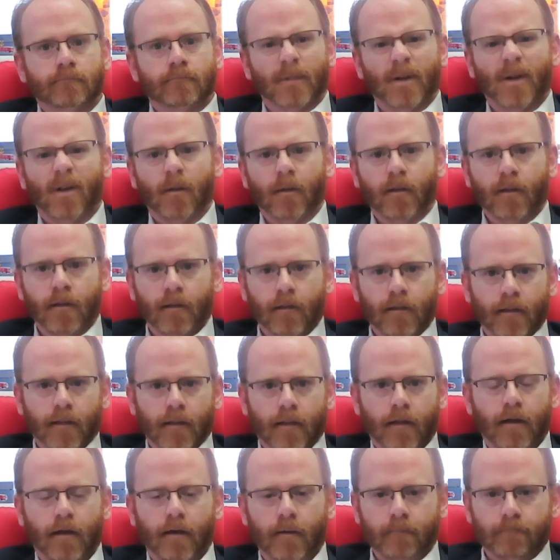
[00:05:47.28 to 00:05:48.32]
Well,
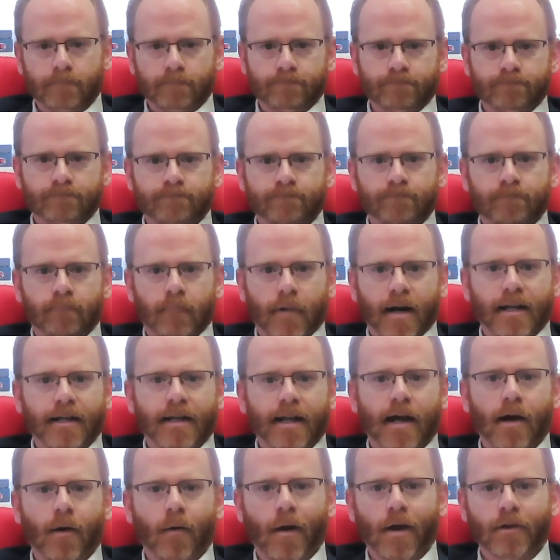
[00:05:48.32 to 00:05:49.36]
right
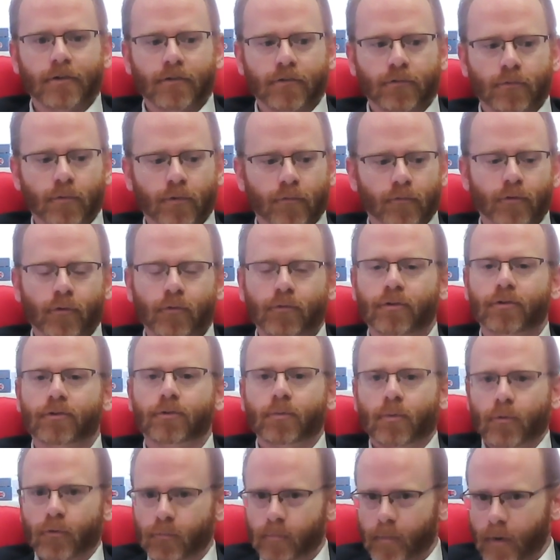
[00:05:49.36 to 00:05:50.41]
now I just sort of use it
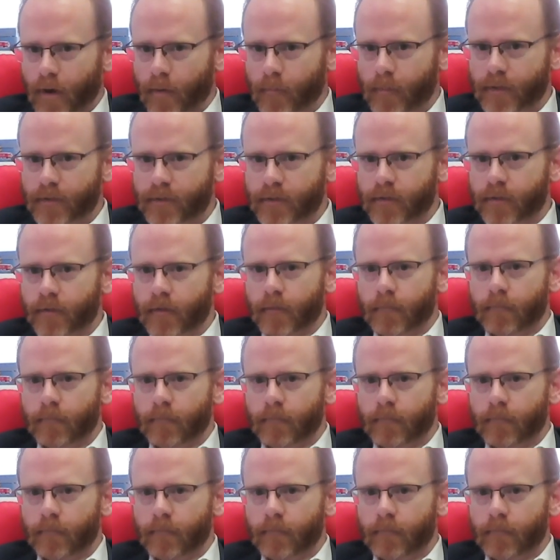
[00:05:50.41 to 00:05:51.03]
to experiment.